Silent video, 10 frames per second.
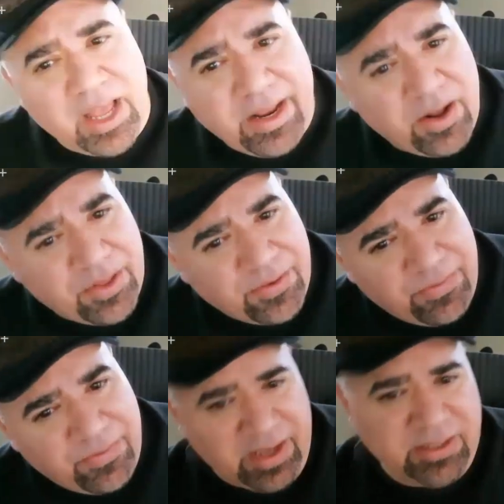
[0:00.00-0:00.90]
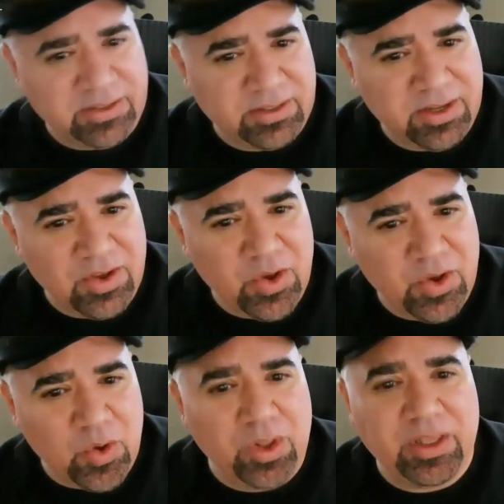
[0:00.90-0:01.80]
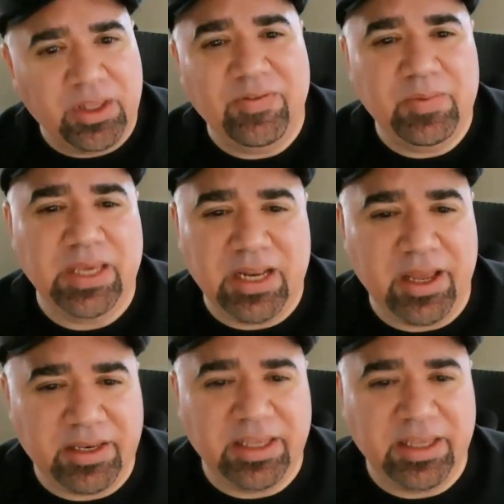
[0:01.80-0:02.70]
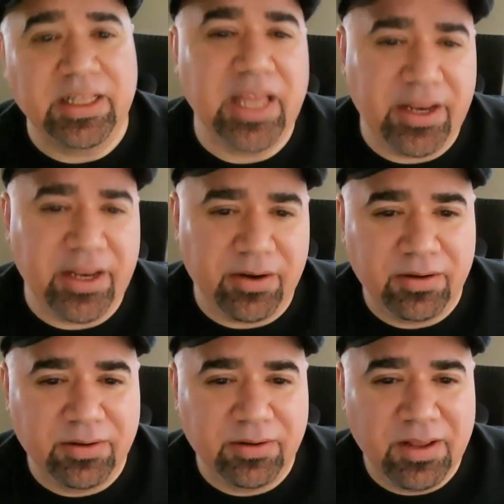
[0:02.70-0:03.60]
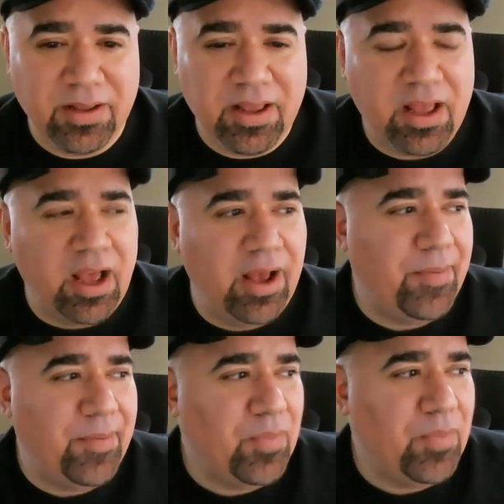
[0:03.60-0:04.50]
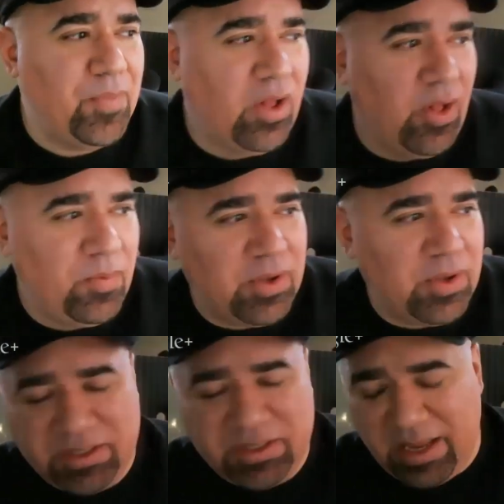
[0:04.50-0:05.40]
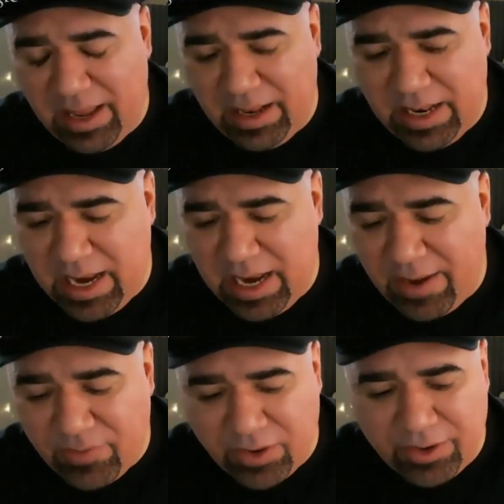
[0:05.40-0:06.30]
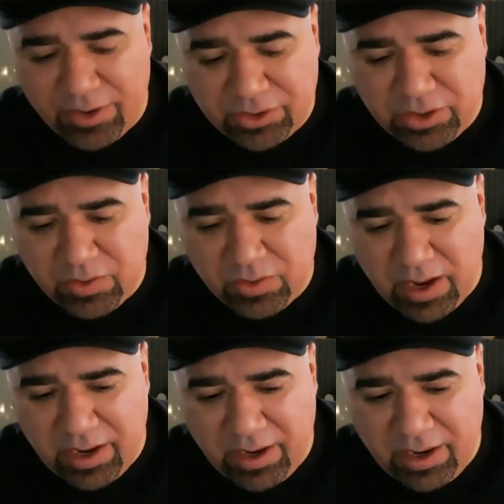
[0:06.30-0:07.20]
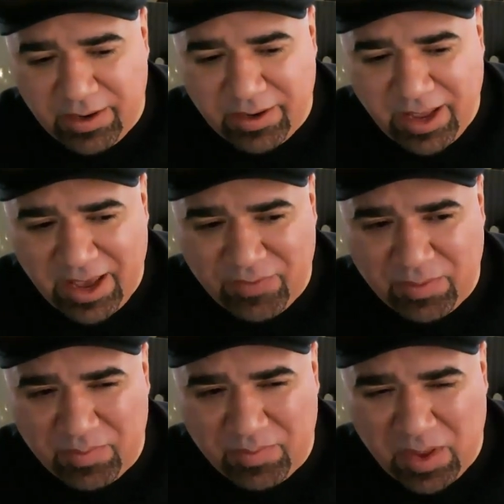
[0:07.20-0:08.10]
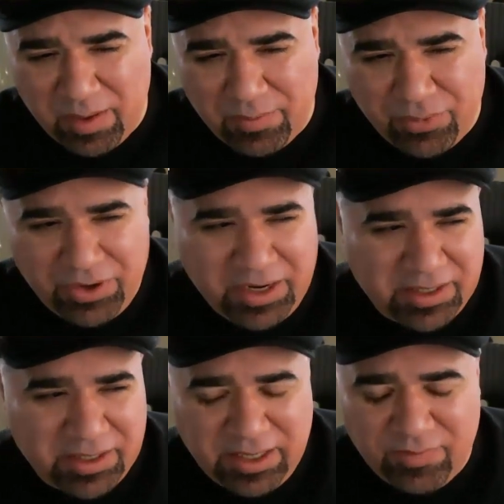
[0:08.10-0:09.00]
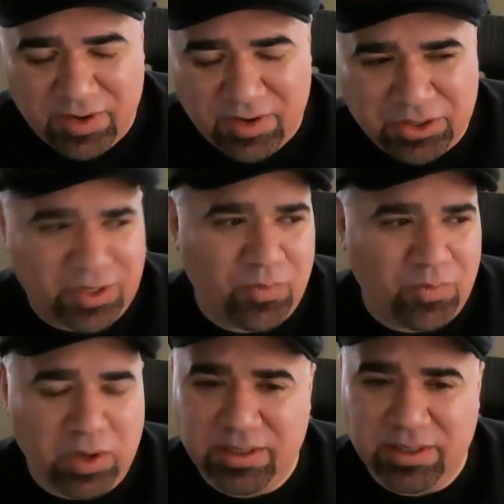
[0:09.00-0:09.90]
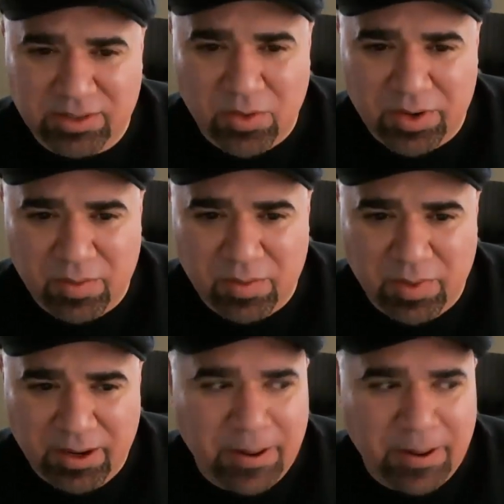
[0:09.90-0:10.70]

on their face, will give me an idea later. Almost never do I have a preconceived notion of what this is going to be.